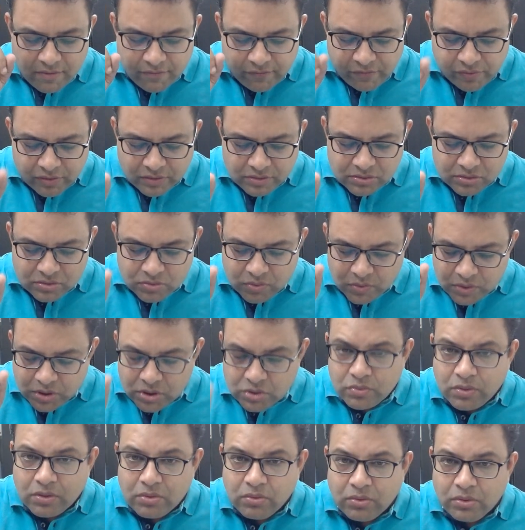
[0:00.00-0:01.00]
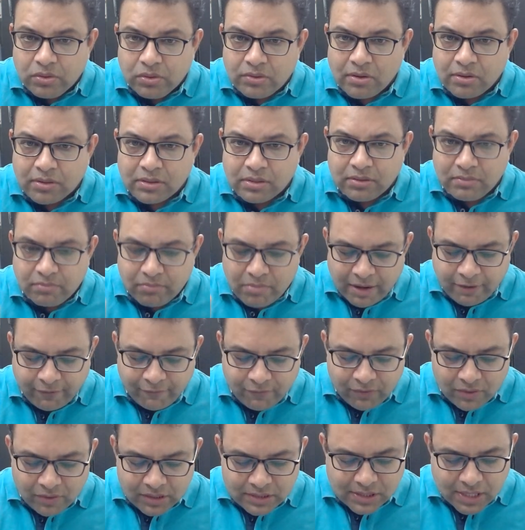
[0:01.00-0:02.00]
First, switch to a good thought,
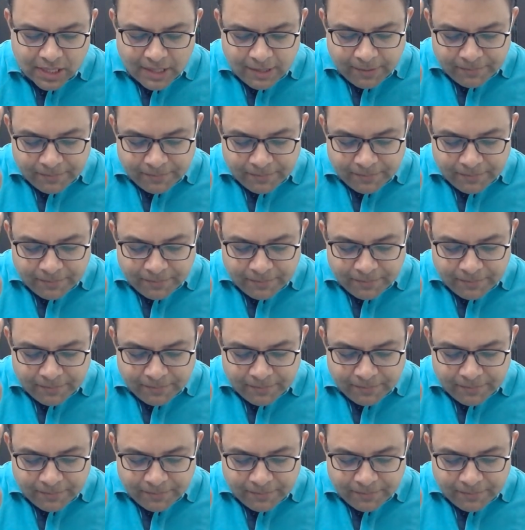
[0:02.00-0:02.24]
mindfulness.